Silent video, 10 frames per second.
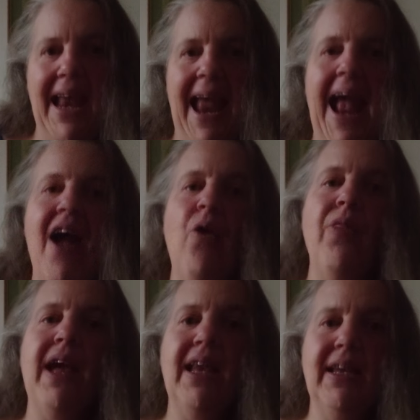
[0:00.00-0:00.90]
and how
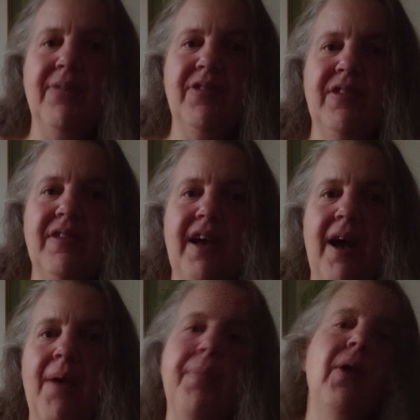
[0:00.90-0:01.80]
that lifts us
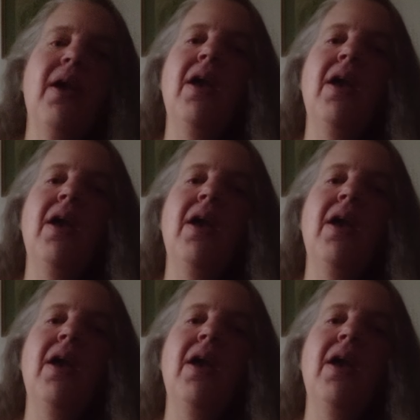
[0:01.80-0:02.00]
up.